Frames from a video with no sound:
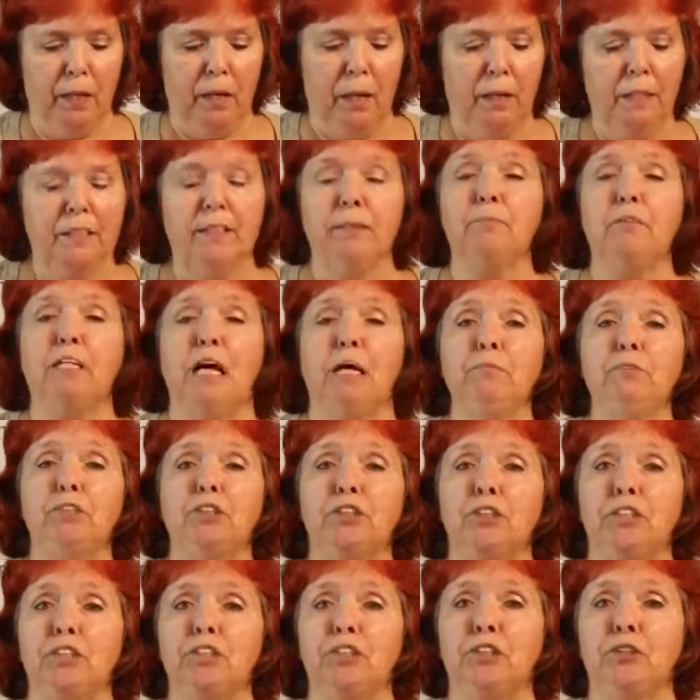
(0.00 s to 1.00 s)

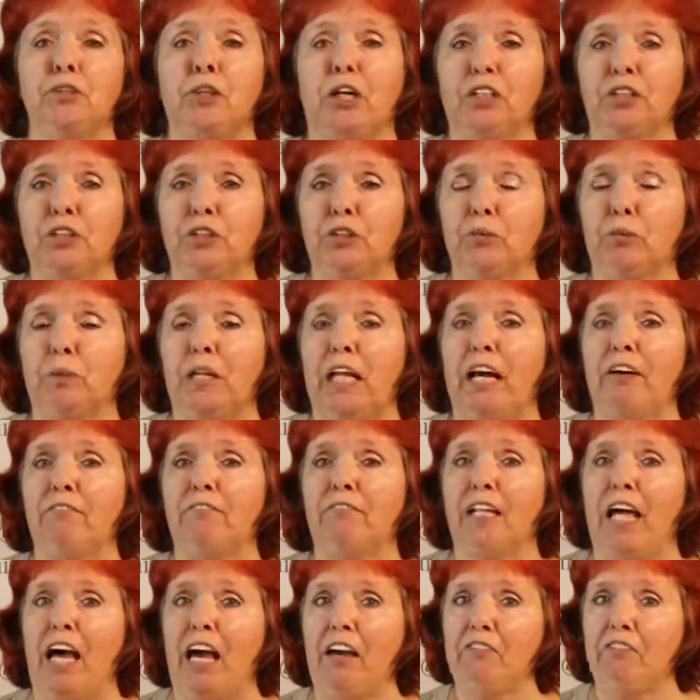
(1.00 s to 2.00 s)
Sometimes instructors will have
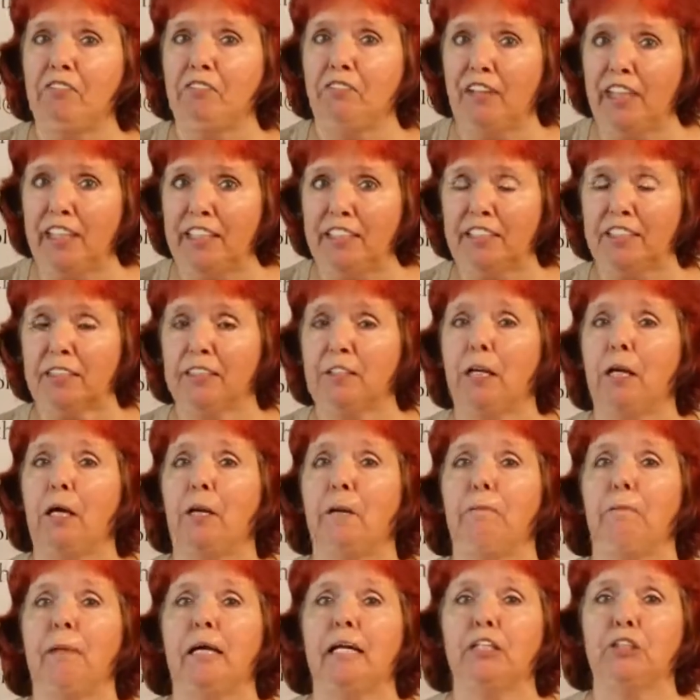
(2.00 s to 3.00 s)
live events.
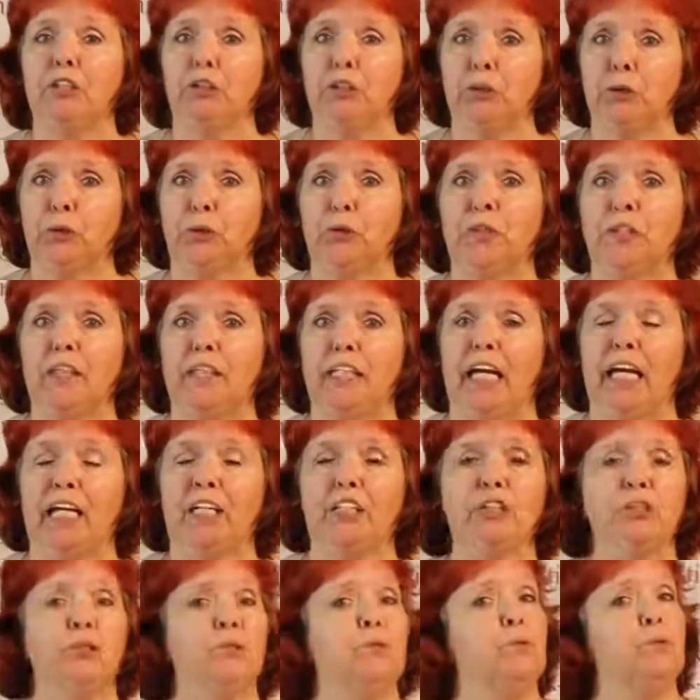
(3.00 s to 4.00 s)
Make sure
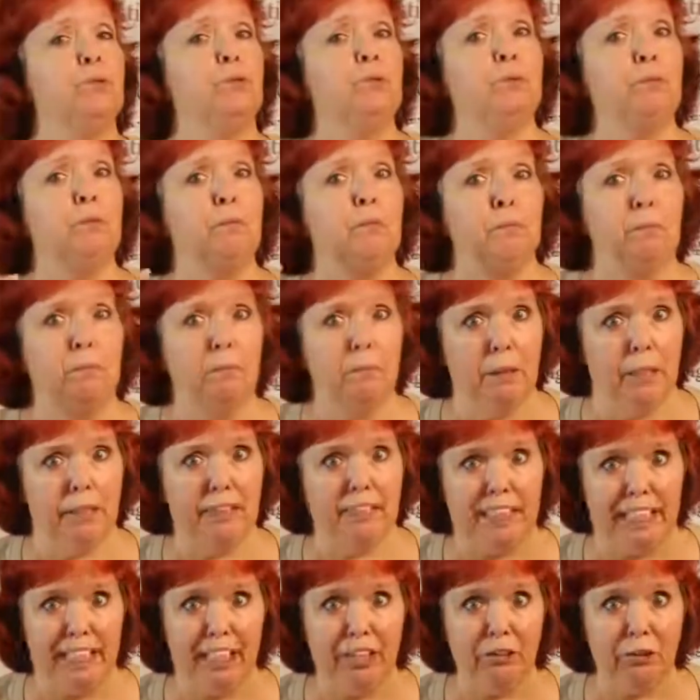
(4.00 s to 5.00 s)
that you
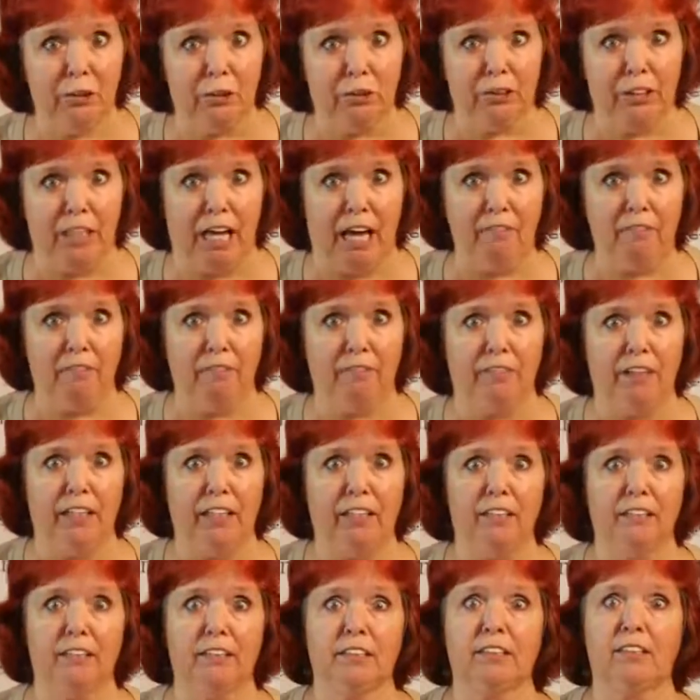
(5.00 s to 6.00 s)
attend those live
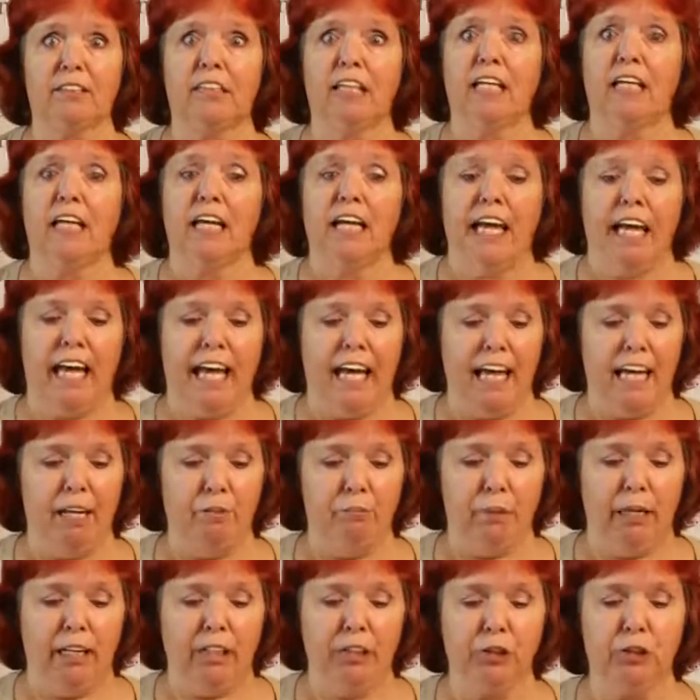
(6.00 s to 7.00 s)
events,
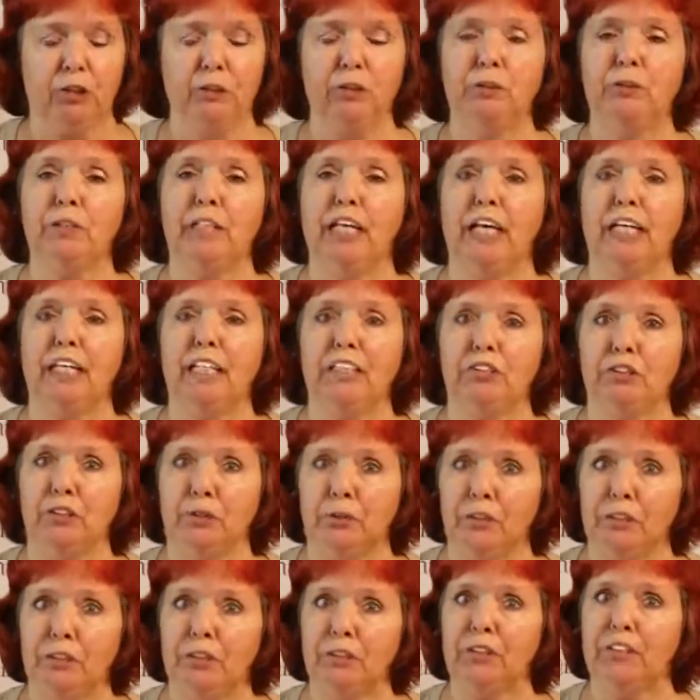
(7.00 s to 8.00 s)
and make sure that
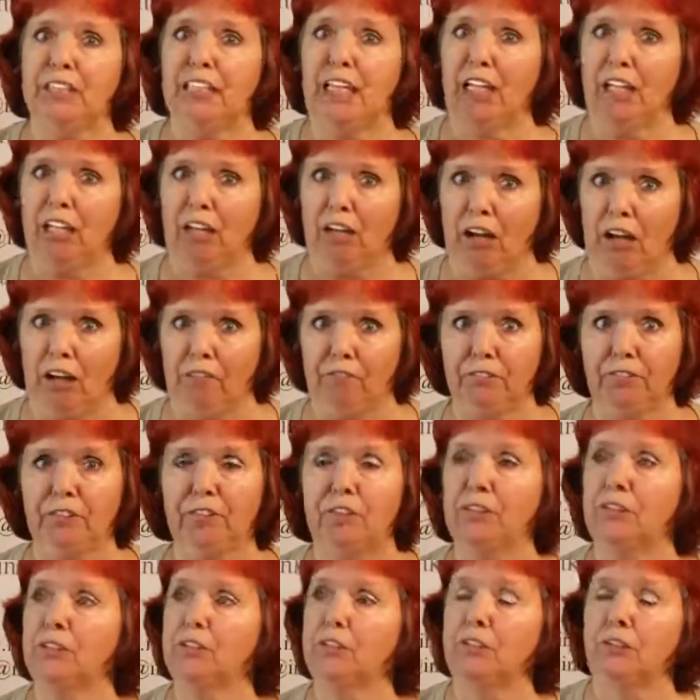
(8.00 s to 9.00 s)
during those
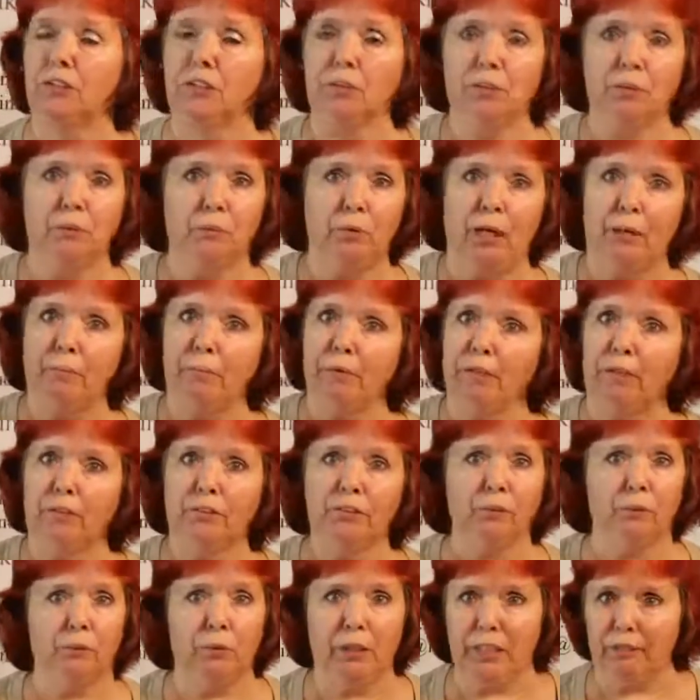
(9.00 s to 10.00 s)
teleconferences or the
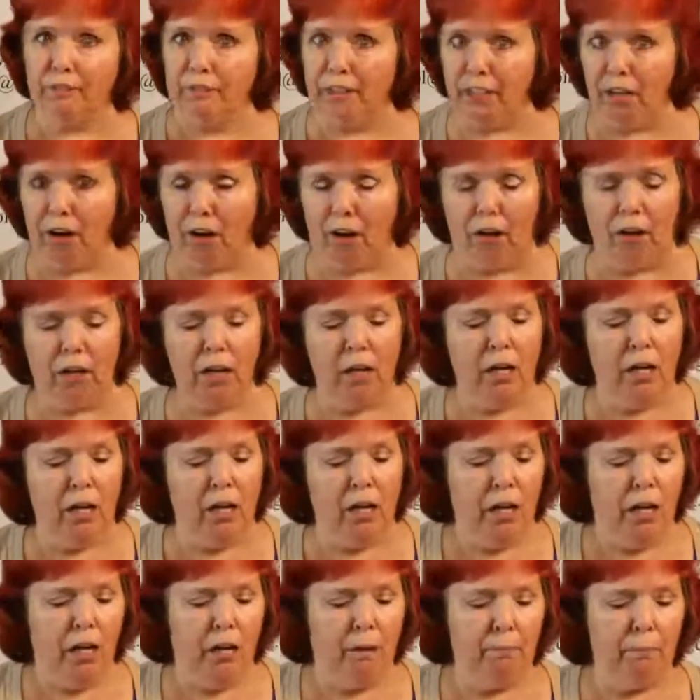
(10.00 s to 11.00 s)
webinars or whatever they are,
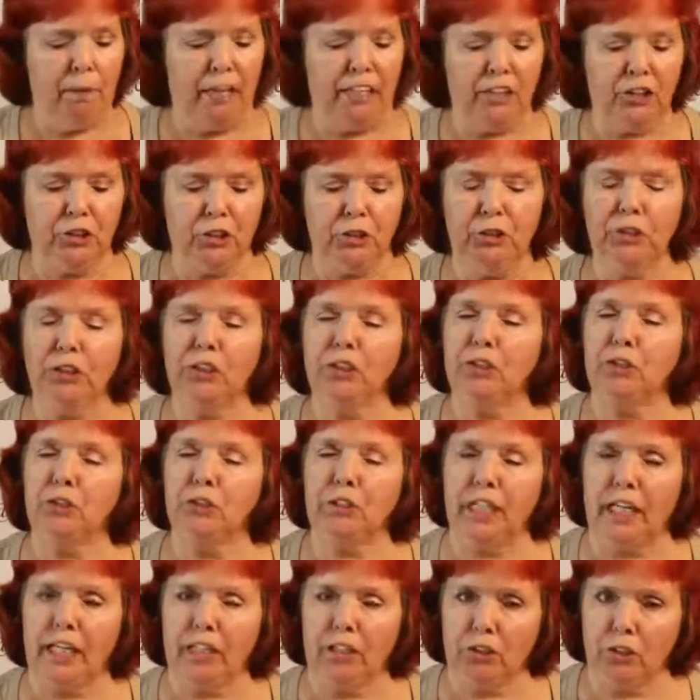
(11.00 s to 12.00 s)
make sure that you
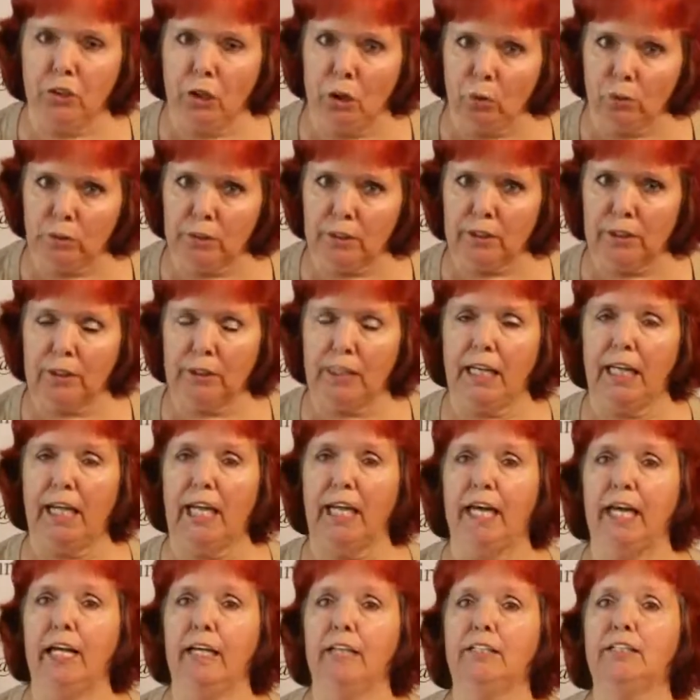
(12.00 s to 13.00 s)
take notes
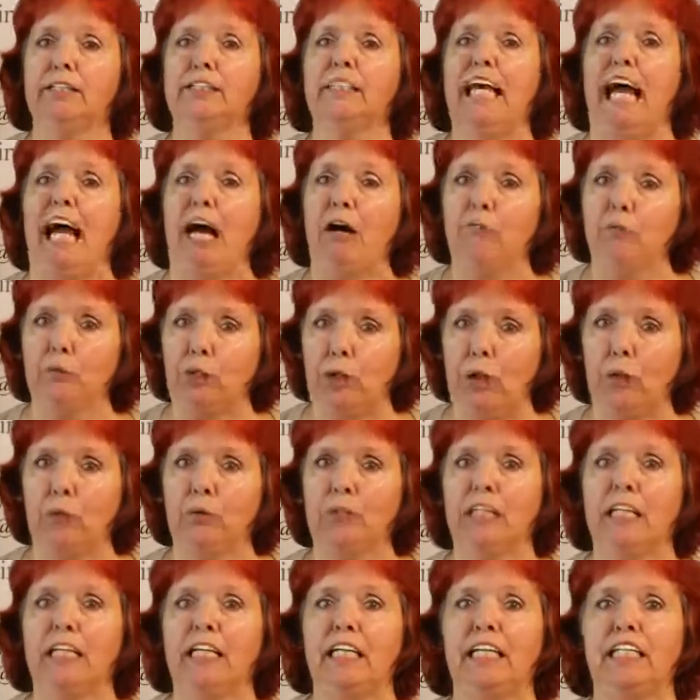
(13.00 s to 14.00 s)
and
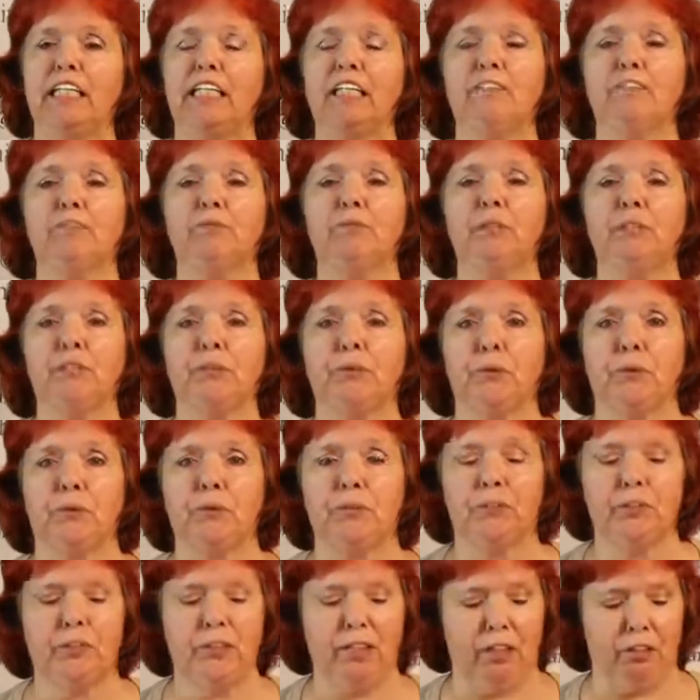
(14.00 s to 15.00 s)
download any of the
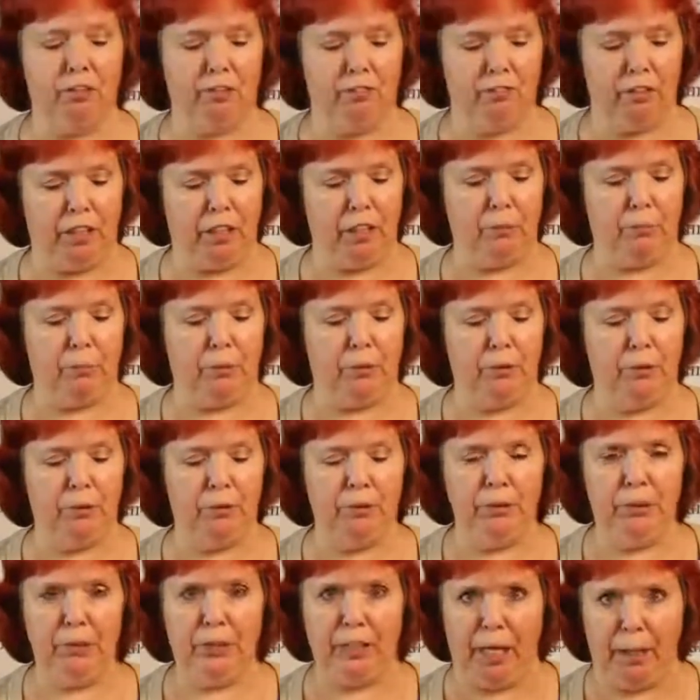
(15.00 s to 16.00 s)
resources that are available
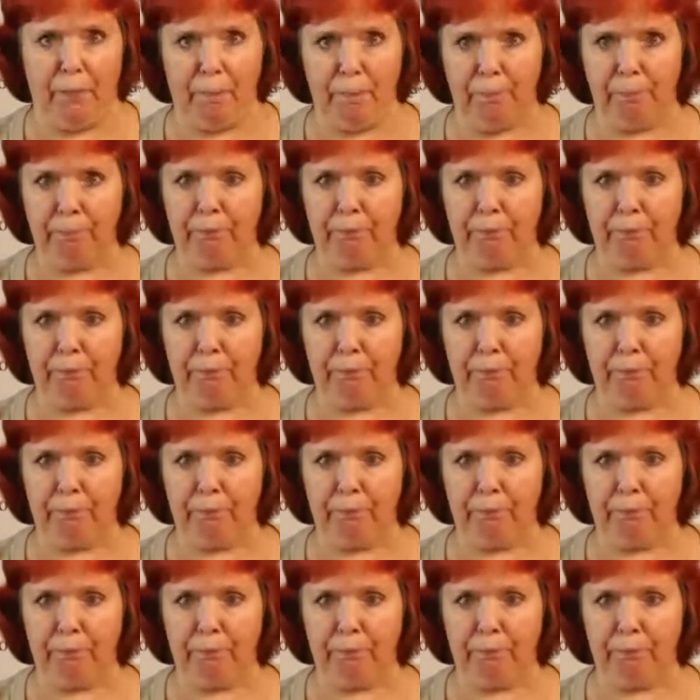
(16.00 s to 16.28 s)
to them.